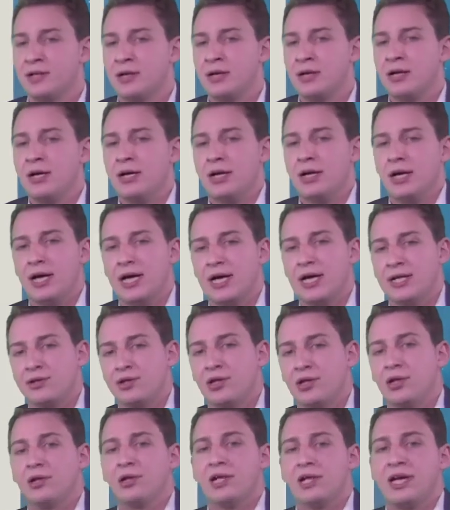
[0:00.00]
and the
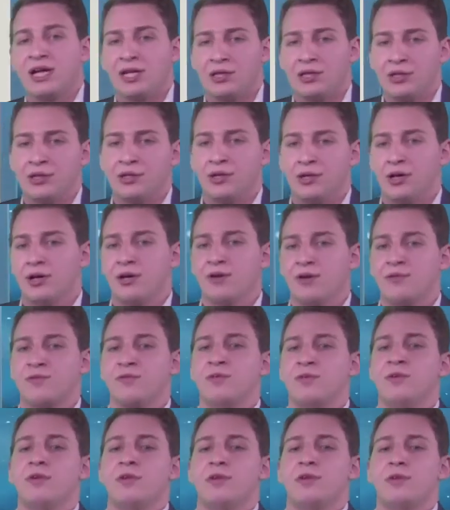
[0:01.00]
length of the
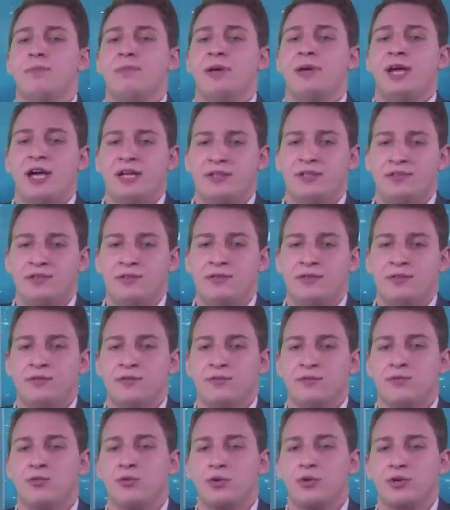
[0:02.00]
patent for
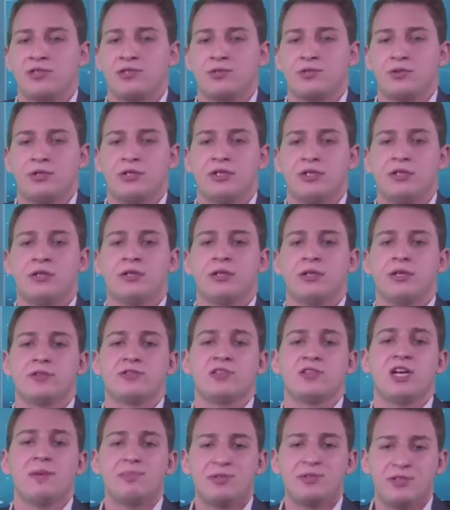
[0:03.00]
certain types
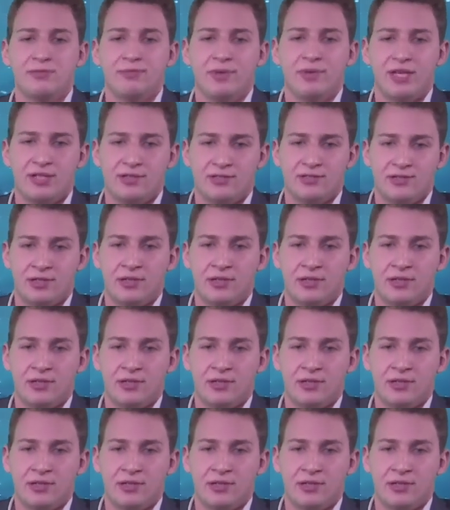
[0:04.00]
of medicine.